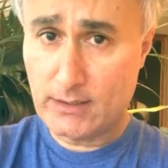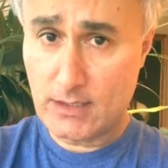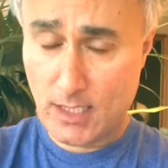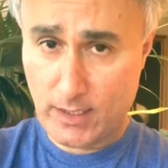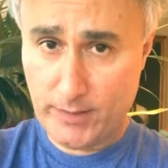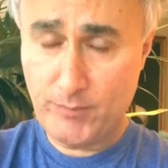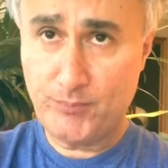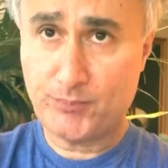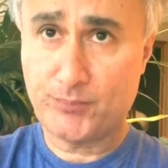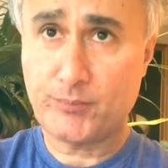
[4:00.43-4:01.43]
in
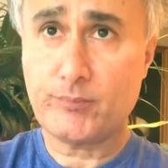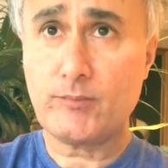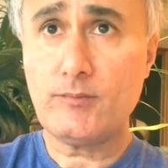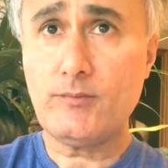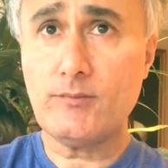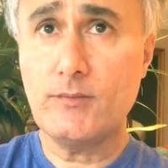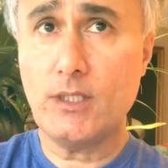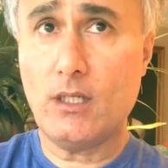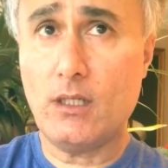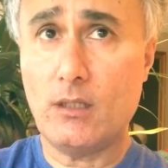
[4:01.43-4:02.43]
time.
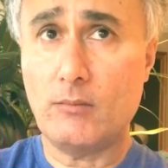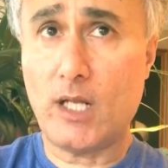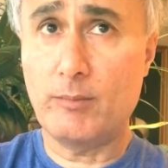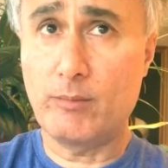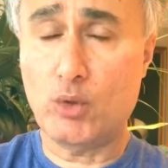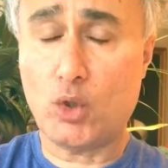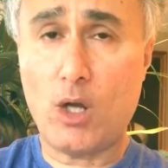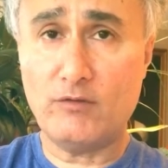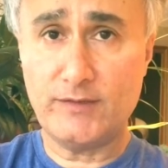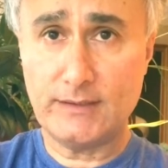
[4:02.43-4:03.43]
I'll be more
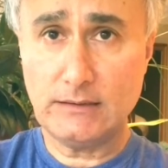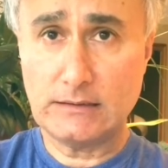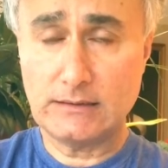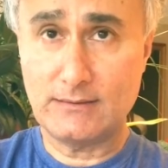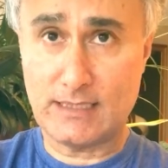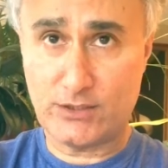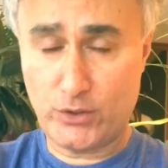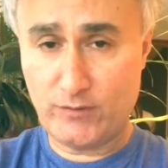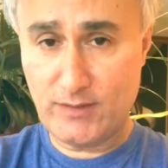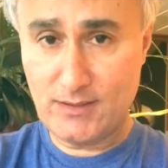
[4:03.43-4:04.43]
confident, less
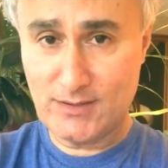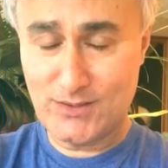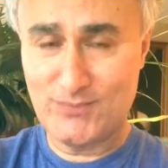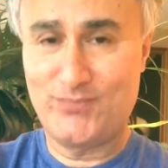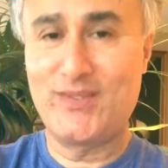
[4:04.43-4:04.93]
nervous,